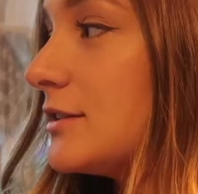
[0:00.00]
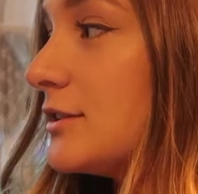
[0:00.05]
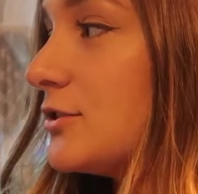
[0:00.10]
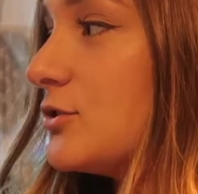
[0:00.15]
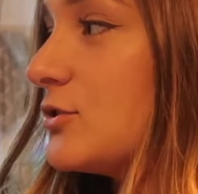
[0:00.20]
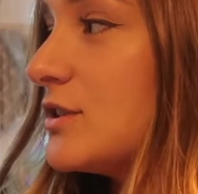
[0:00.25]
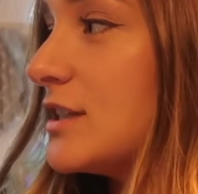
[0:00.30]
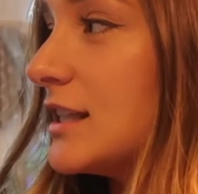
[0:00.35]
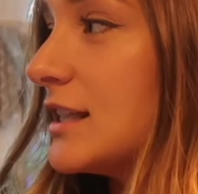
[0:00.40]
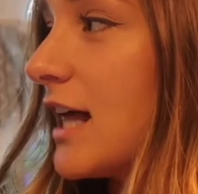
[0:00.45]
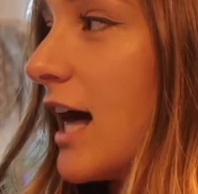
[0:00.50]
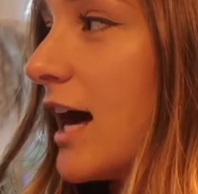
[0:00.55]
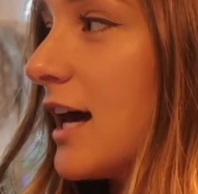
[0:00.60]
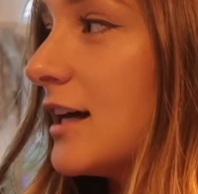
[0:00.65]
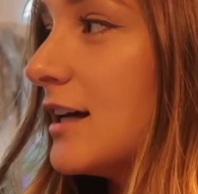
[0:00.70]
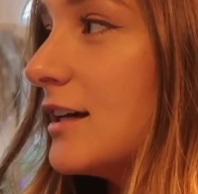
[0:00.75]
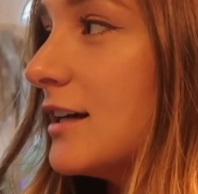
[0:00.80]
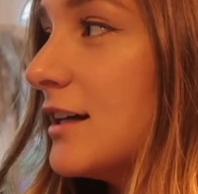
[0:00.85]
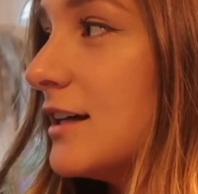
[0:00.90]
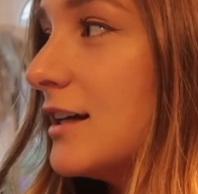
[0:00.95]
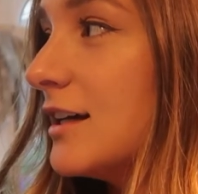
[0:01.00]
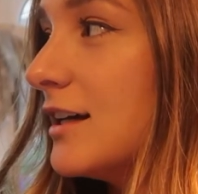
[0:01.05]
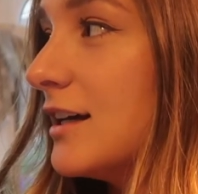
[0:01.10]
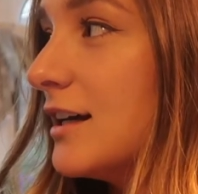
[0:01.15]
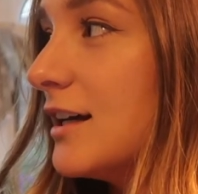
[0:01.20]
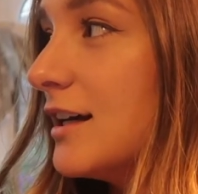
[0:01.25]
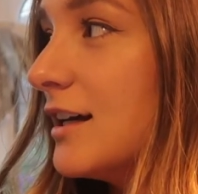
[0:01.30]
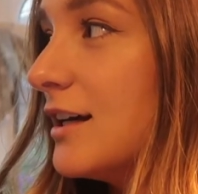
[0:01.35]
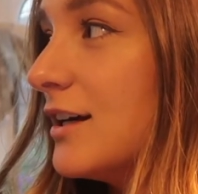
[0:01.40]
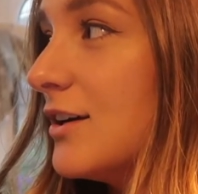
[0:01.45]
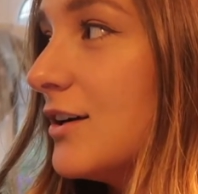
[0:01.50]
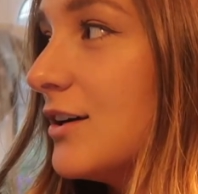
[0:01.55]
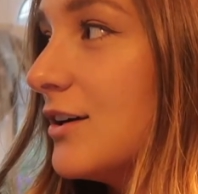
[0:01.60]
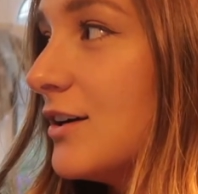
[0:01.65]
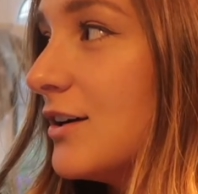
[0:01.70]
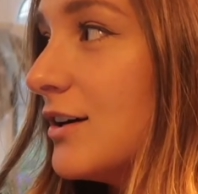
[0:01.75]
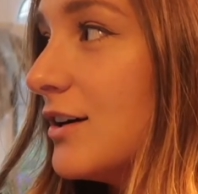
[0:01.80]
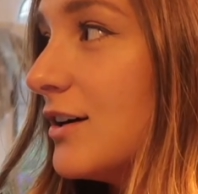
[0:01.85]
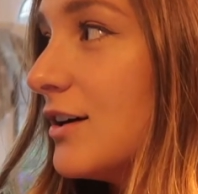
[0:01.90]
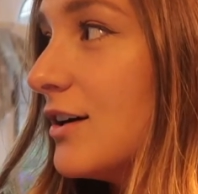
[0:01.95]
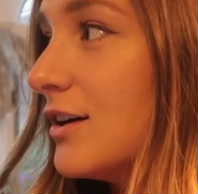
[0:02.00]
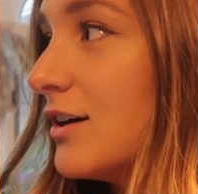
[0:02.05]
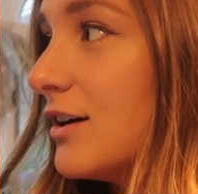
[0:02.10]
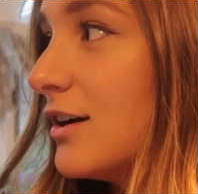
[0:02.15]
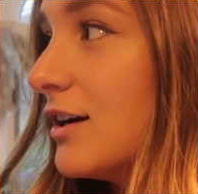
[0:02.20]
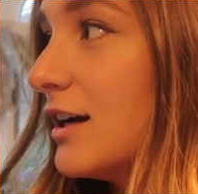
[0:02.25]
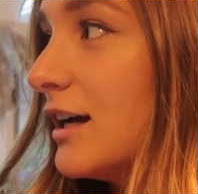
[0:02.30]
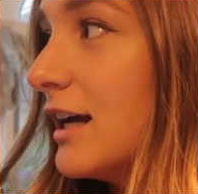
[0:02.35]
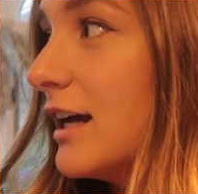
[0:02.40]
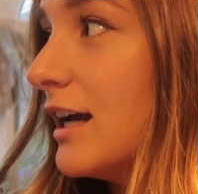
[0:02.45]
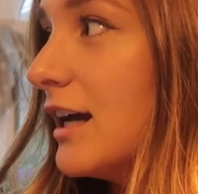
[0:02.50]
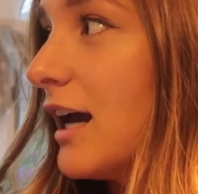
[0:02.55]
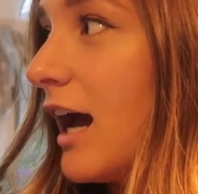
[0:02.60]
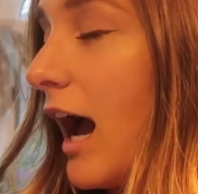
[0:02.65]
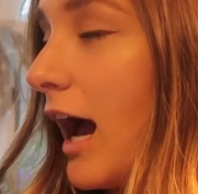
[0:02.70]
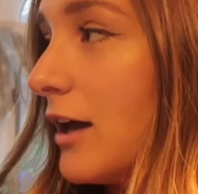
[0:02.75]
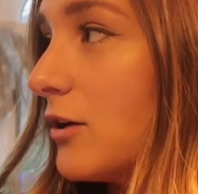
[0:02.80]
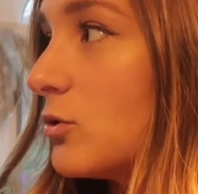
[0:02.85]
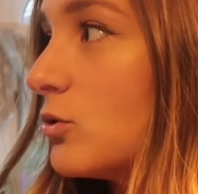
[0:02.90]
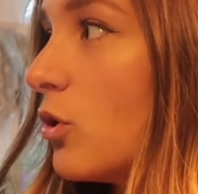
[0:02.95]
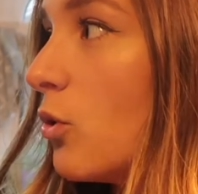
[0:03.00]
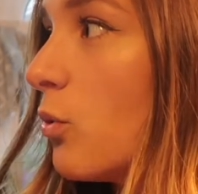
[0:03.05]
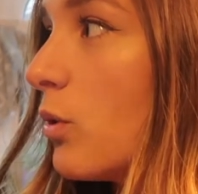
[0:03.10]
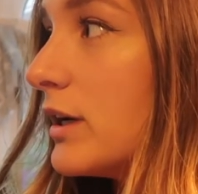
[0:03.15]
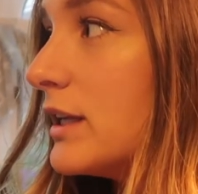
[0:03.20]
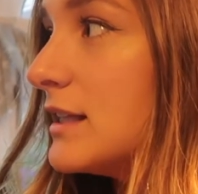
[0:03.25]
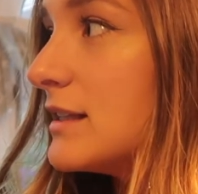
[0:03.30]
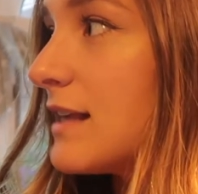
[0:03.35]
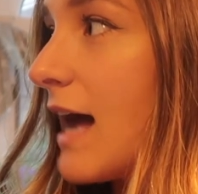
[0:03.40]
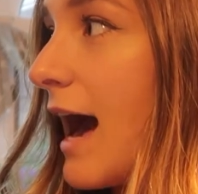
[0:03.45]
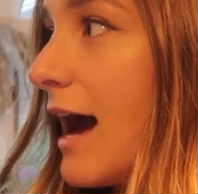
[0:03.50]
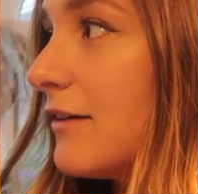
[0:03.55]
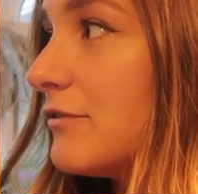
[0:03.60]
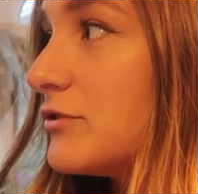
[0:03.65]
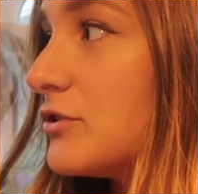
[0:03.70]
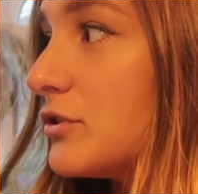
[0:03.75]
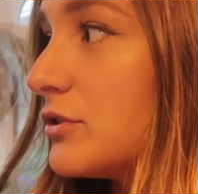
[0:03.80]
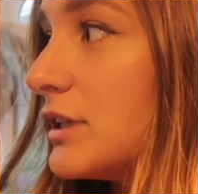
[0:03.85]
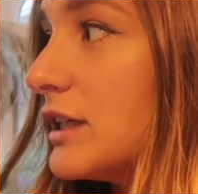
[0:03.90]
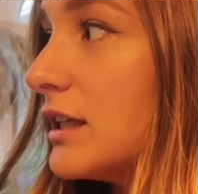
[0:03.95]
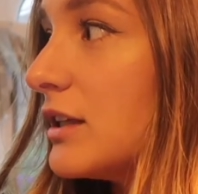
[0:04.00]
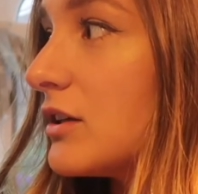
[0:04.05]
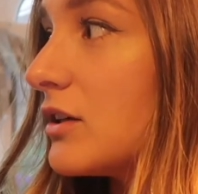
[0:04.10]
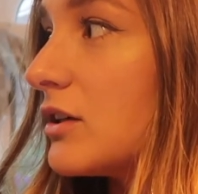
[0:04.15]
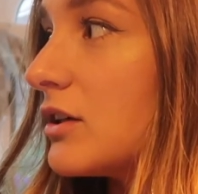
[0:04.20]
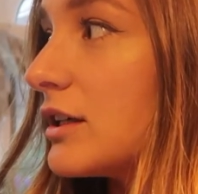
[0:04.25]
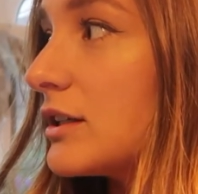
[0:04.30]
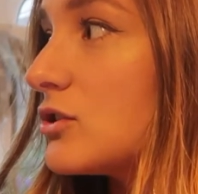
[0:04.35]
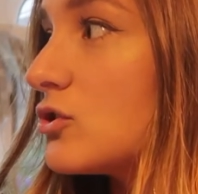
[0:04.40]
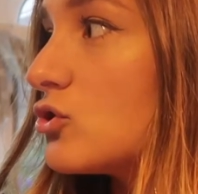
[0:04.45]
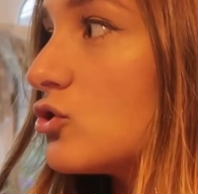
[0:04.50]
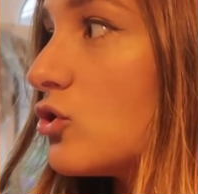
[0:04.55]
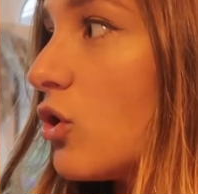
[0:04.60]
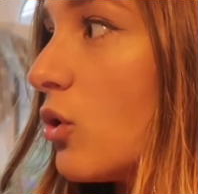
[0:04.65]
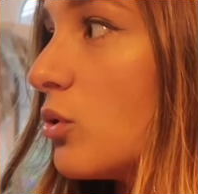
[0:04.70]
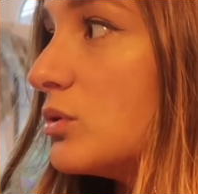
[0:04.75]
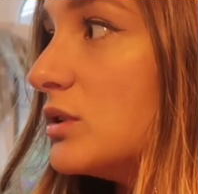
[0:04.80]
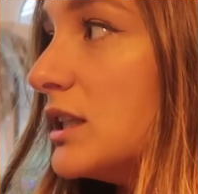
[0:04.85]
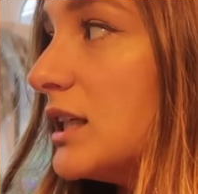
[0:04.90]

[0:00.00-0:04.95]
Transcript: Did you see that? Yeah, I don't know what that is. I don't know what he's after either. It's so